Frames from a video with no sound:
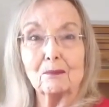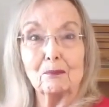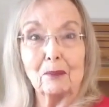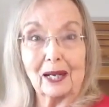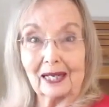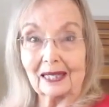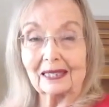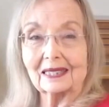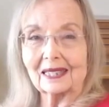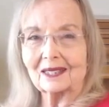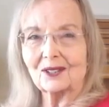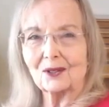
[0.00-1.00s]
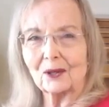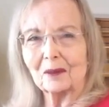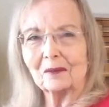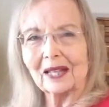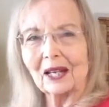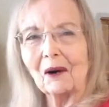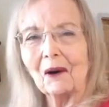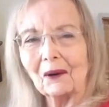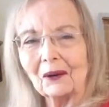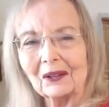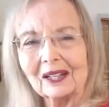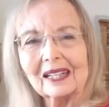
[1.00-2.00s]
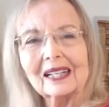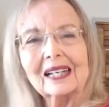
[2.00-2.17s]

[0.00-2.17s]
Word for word: bite extremely hard.